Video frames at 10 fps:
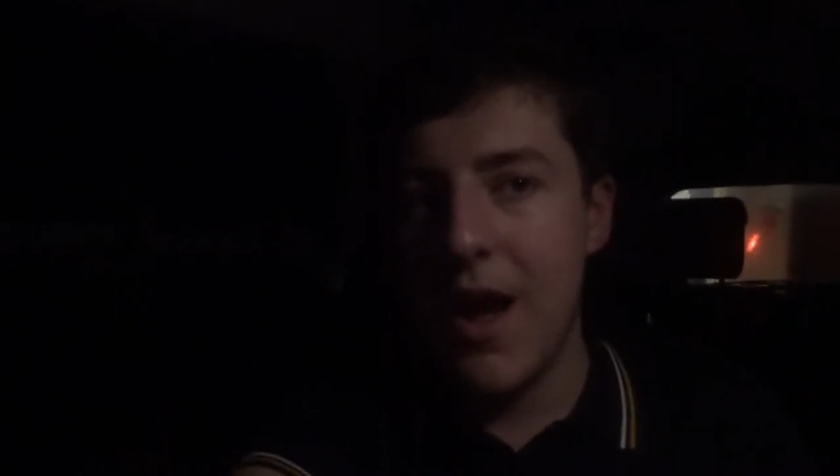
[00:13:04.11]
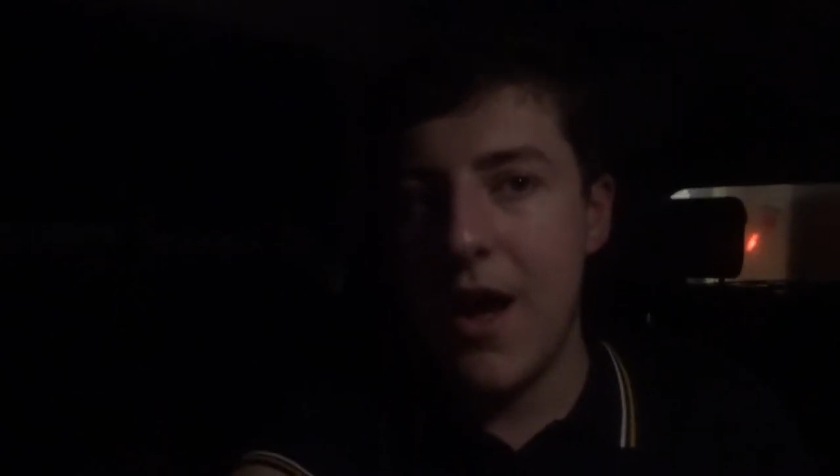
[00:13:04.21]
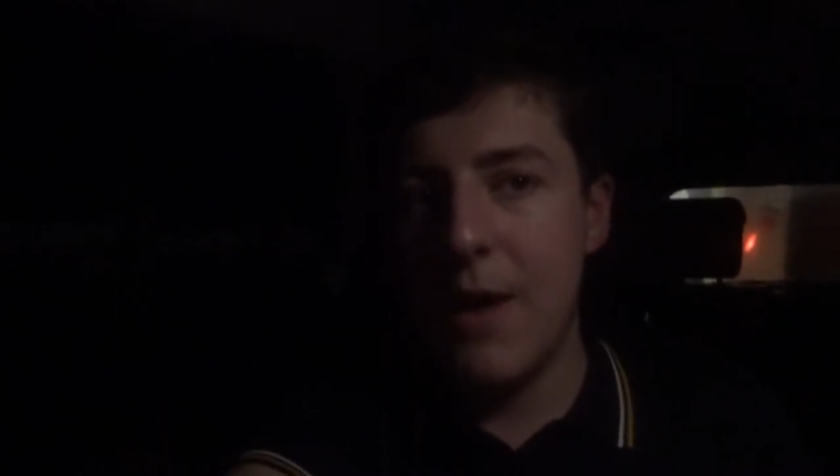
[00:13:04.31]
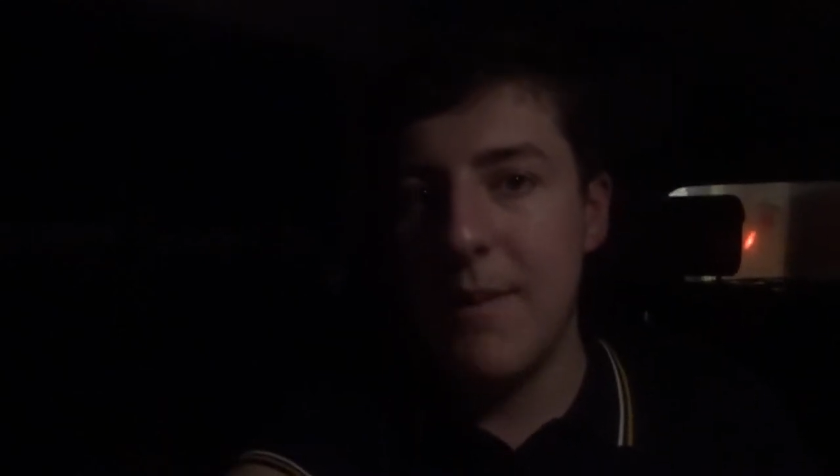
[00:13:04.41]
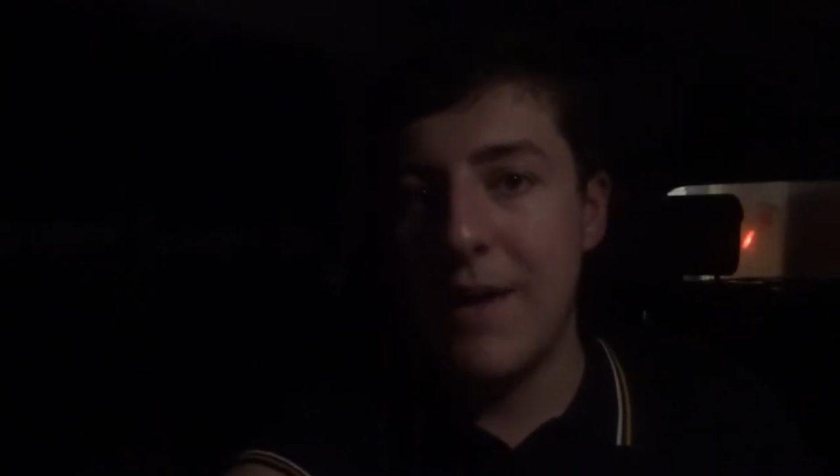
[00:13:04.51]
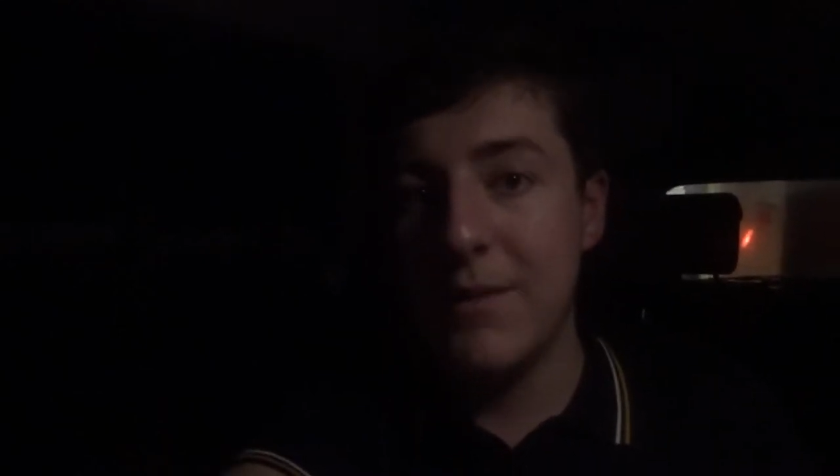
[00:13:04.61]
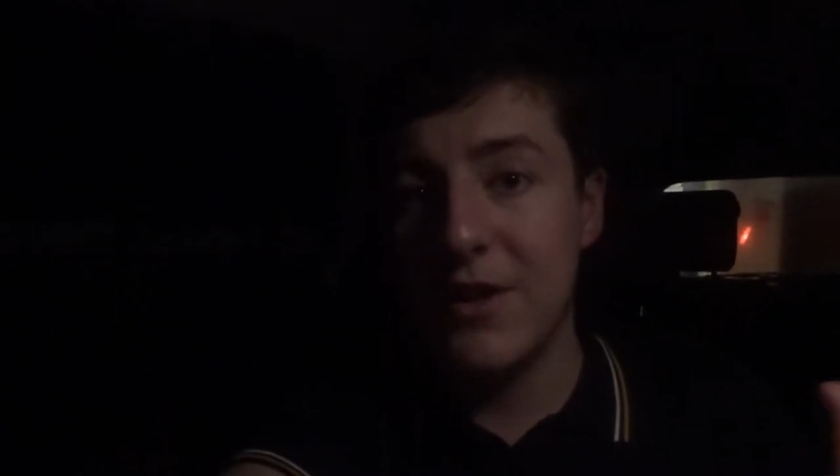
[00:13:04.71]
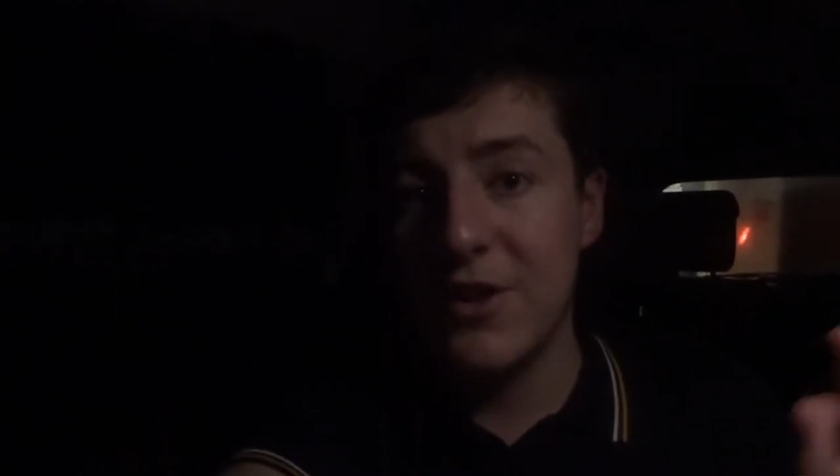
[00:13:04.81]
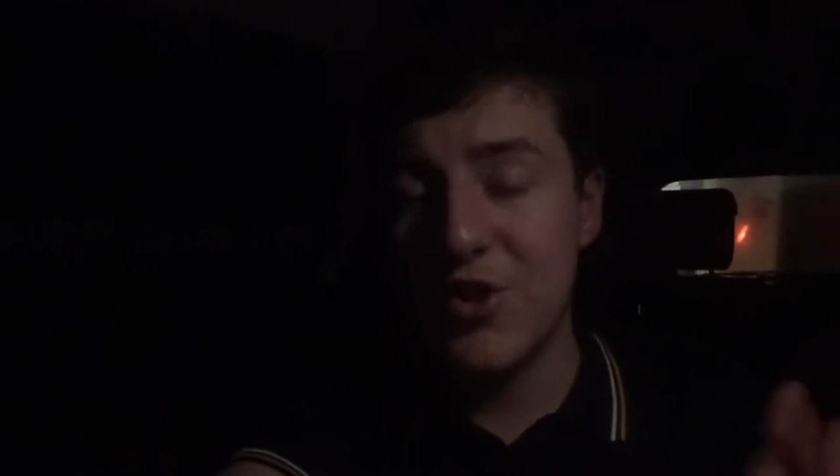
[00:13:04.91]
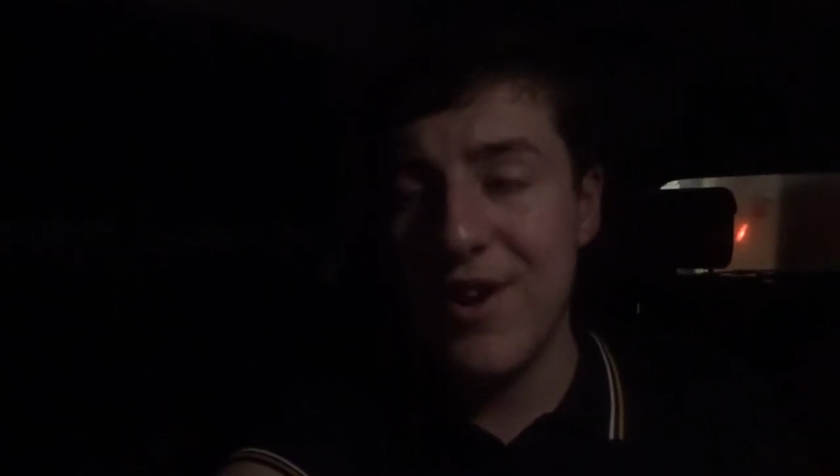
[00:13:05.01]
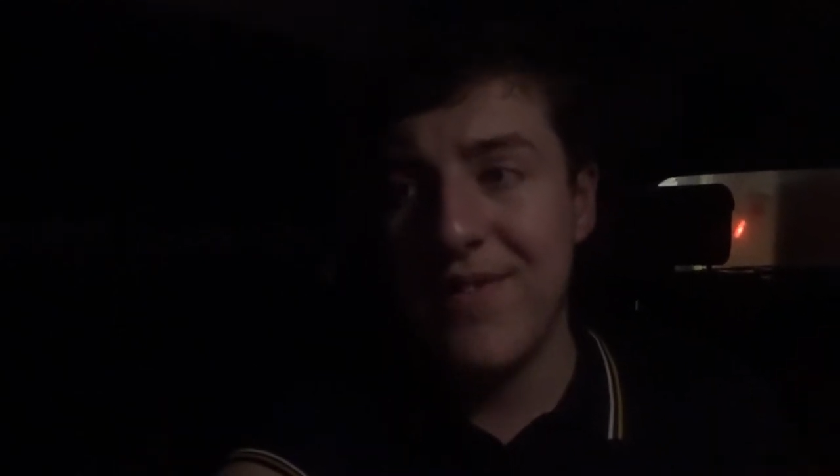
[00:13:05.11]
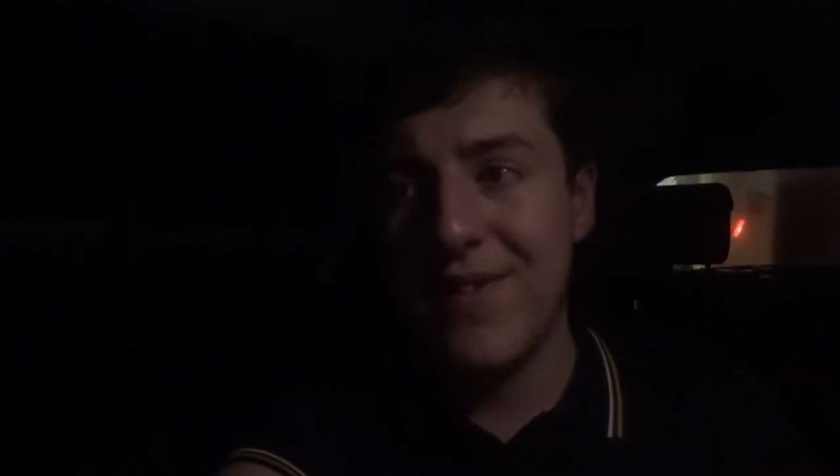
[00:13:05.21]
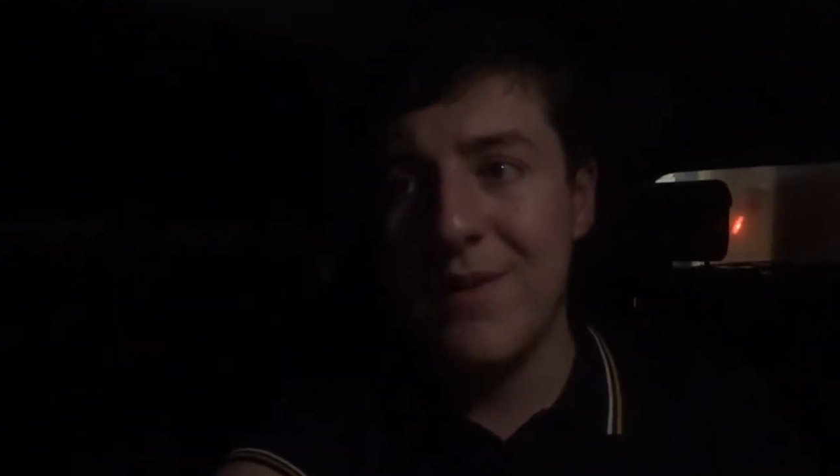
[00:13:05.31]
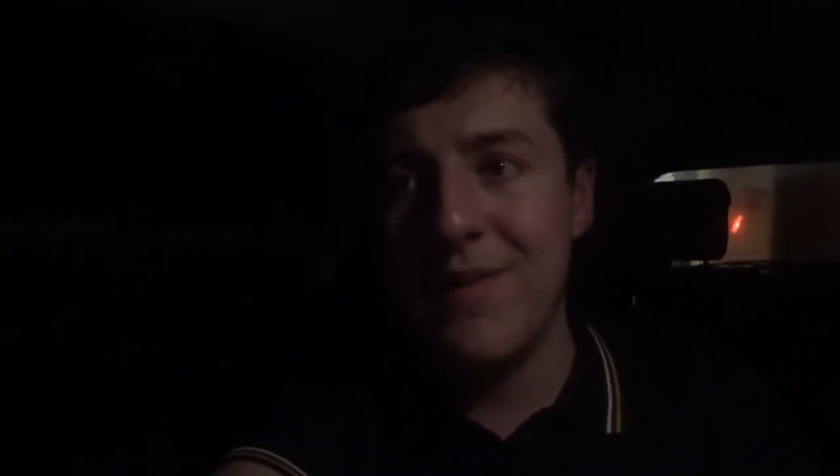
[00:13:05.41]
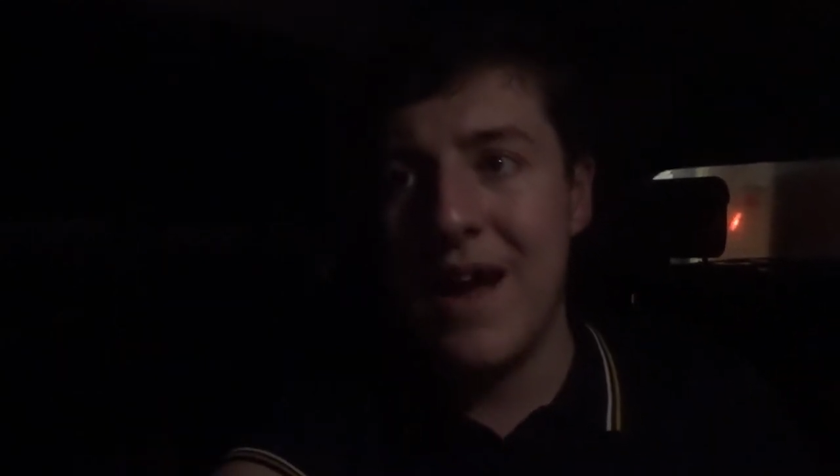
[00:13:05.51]
And we're going to try and
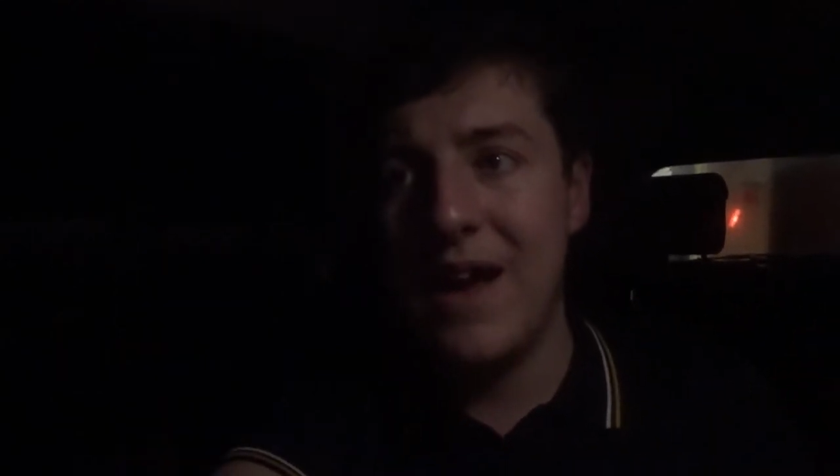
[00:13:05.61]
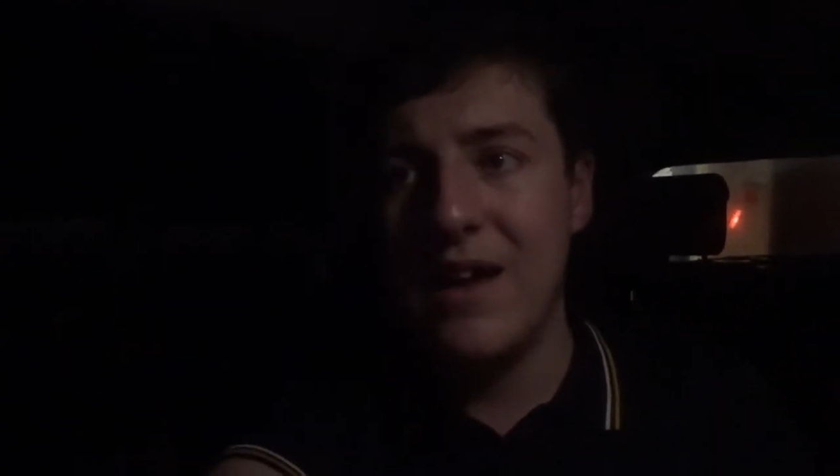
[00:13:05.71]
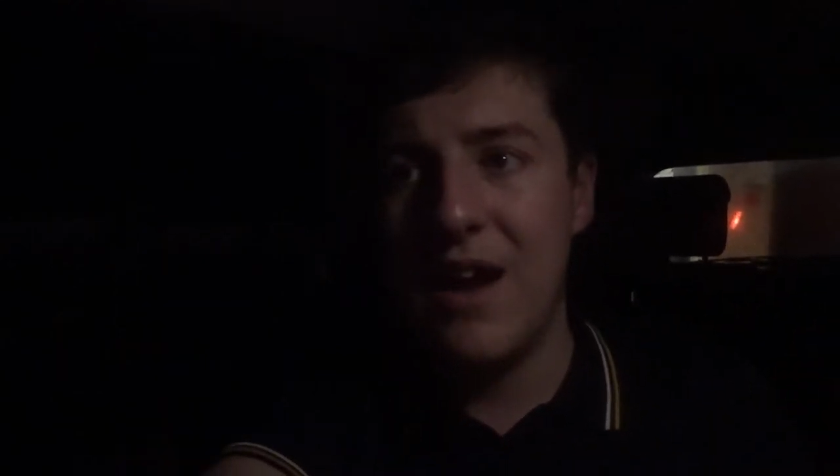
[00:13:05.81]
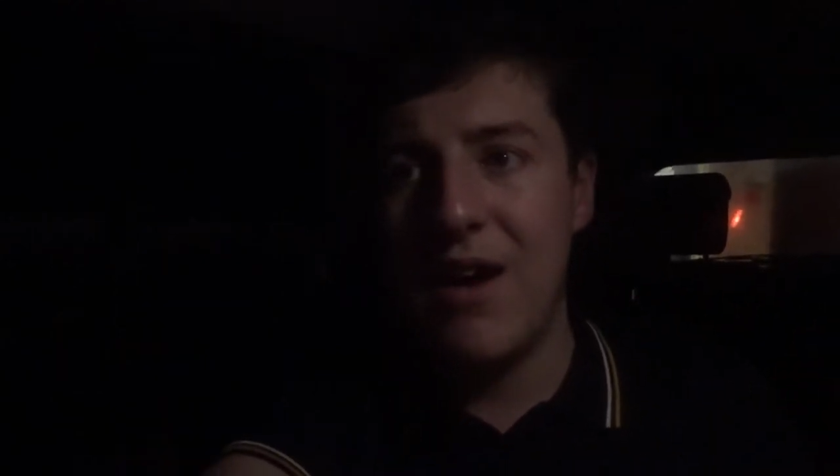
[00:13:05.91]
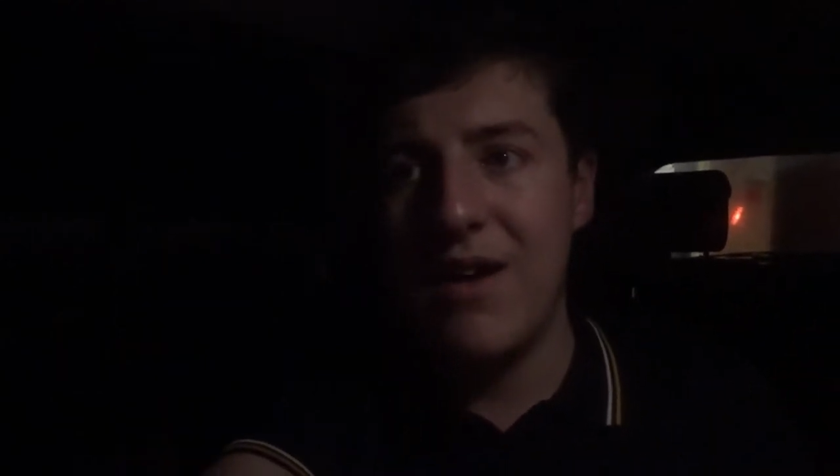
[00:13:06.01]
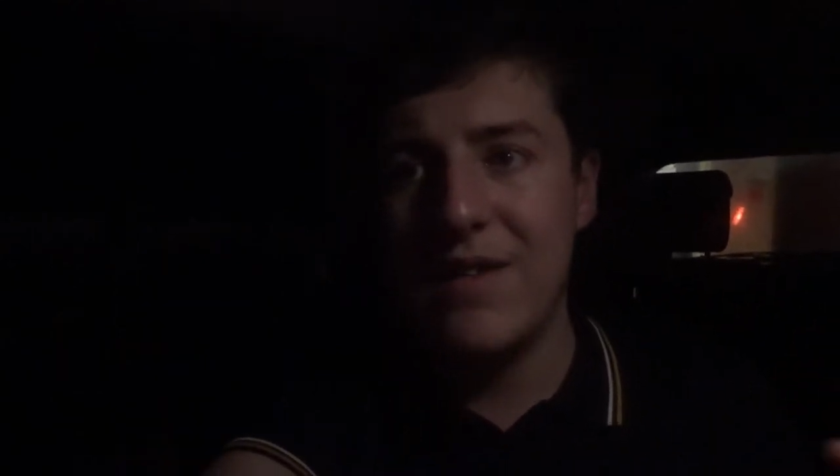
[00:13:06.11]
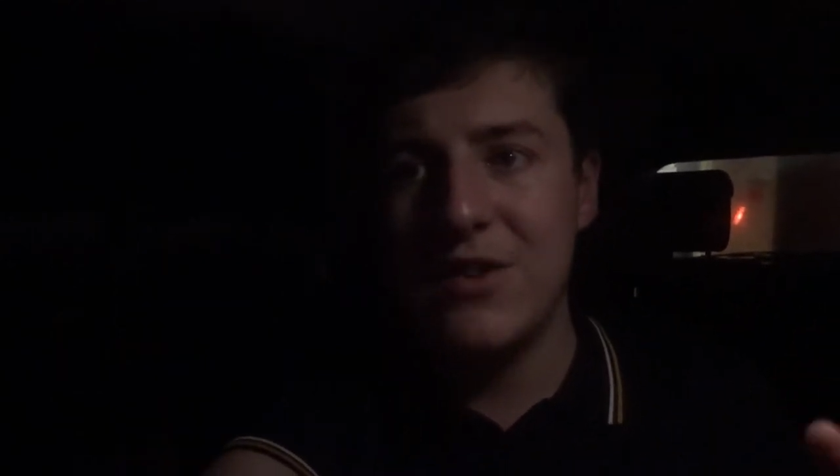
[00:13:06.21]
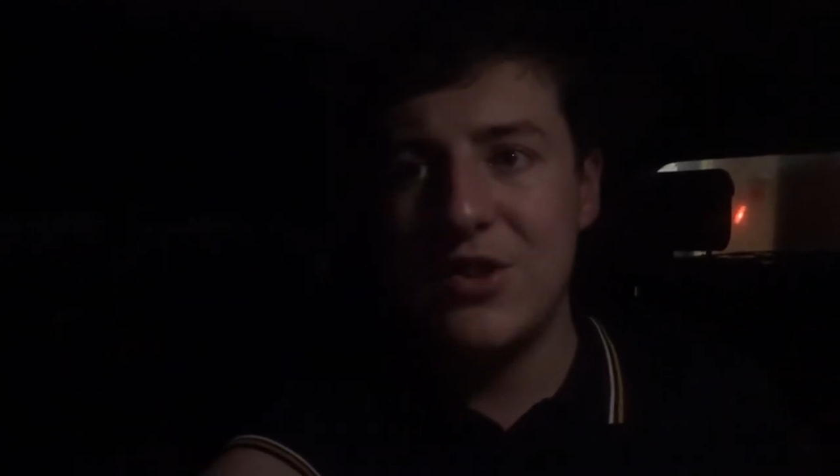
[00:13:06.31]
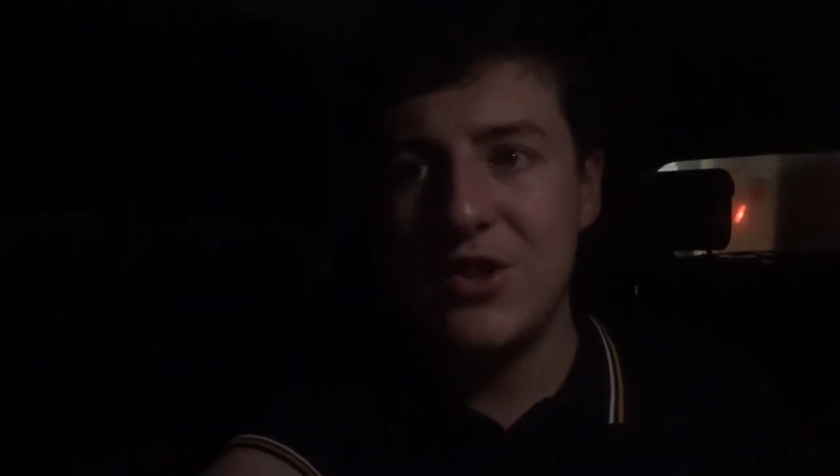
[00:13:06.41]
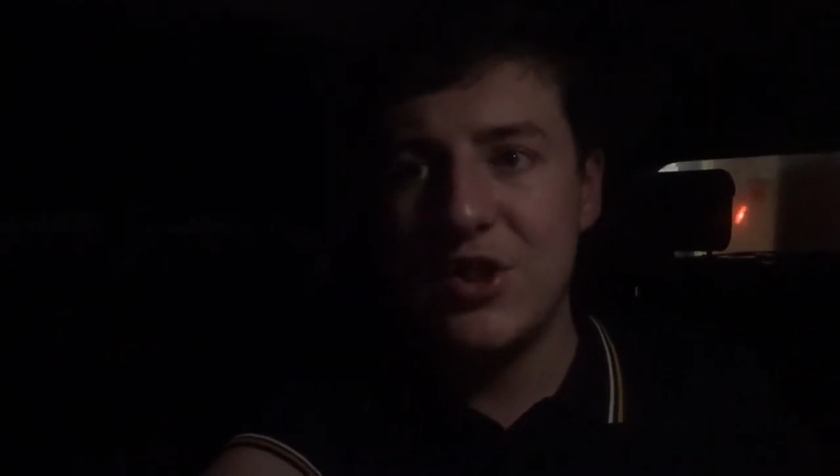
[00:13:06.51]
film that either